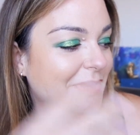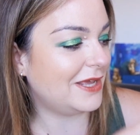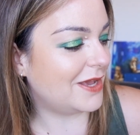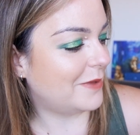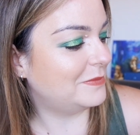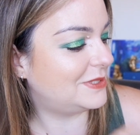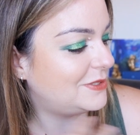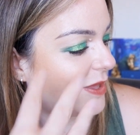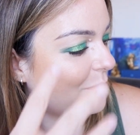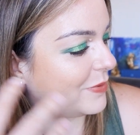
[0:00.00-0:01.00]
when it comes
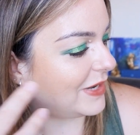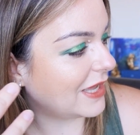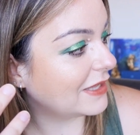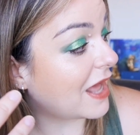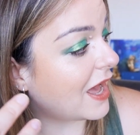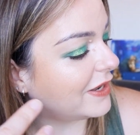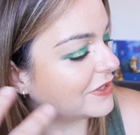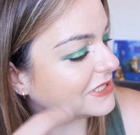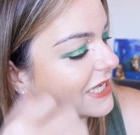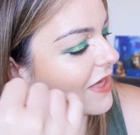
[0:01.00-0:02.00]
to like putting an eye
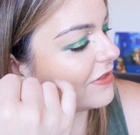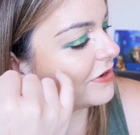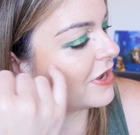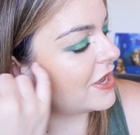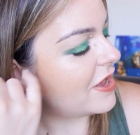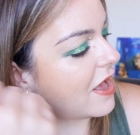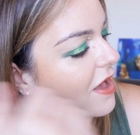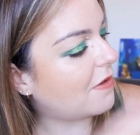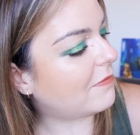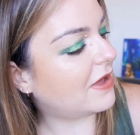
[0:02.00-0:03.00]
look together
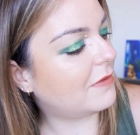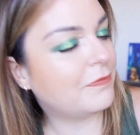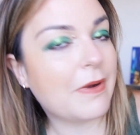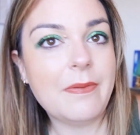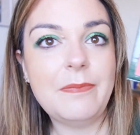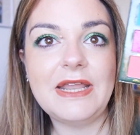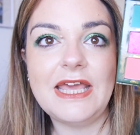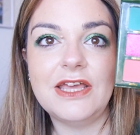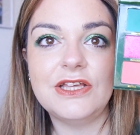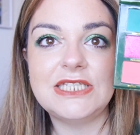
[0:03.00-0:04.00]
um,
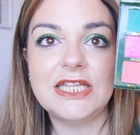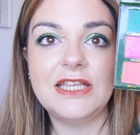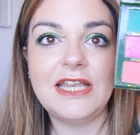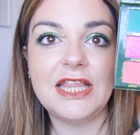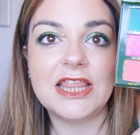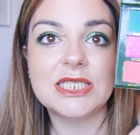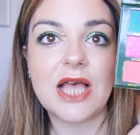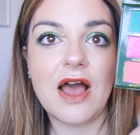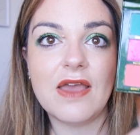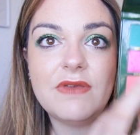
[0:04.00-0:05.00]
probably didn't need this
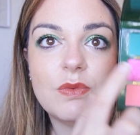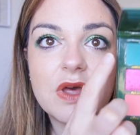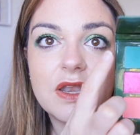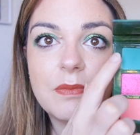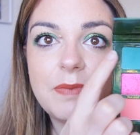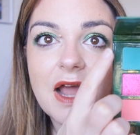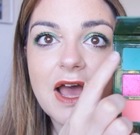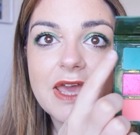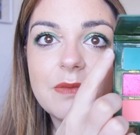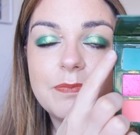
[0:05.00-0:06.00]
ivy one but
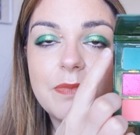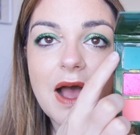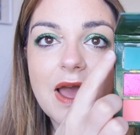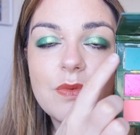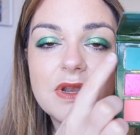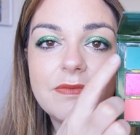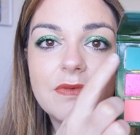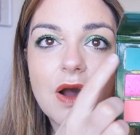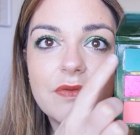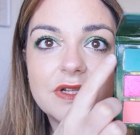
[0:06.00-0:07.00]
I I would have
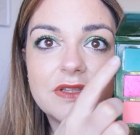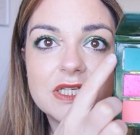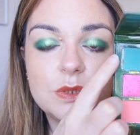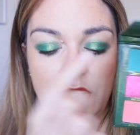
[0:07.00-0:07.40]
got rid of this